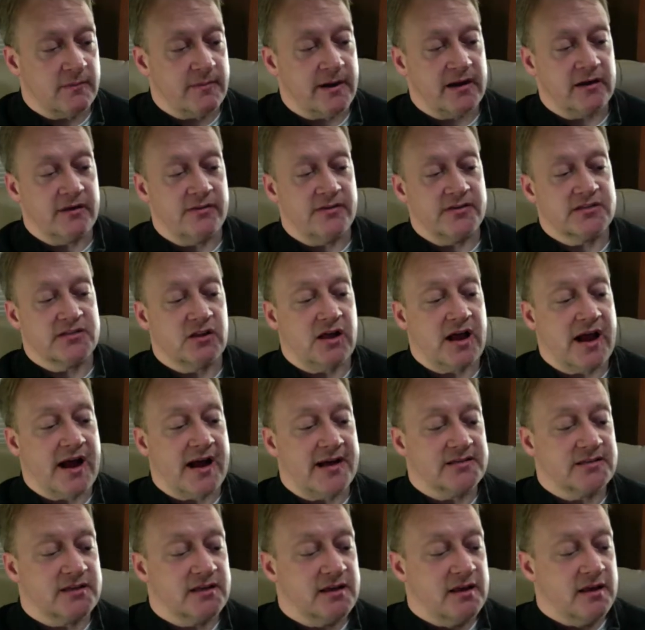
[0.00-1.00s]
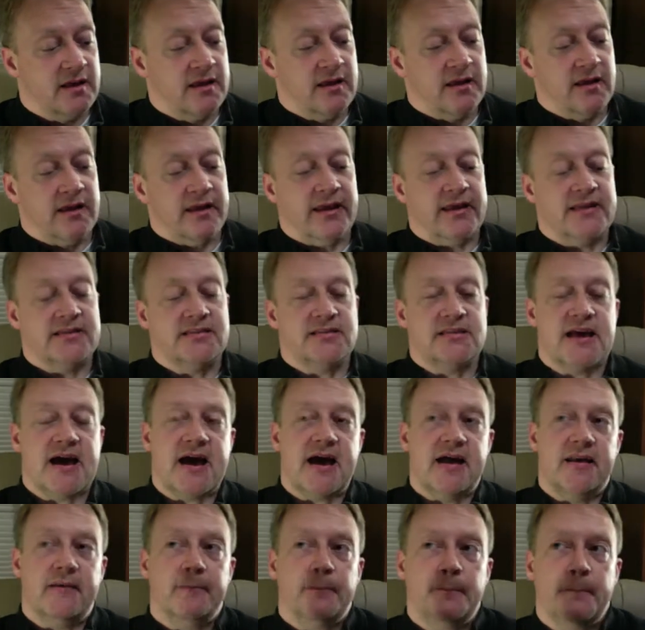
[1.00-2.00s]
about in this class, is
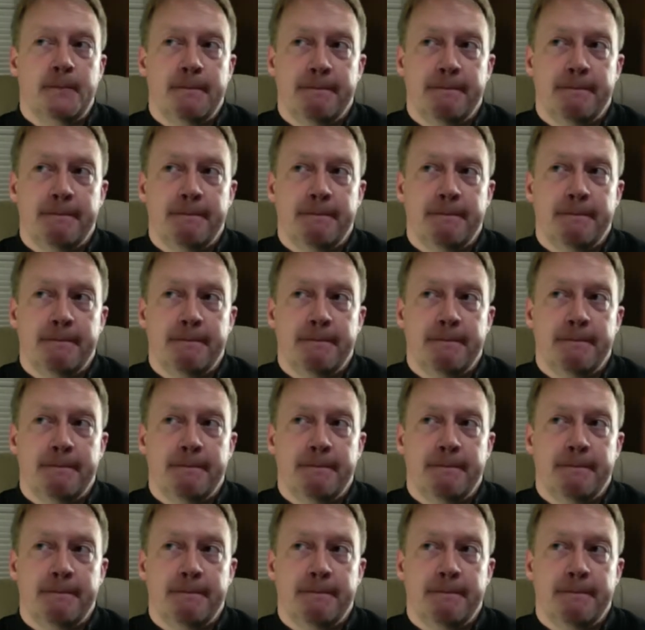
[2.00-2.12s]
that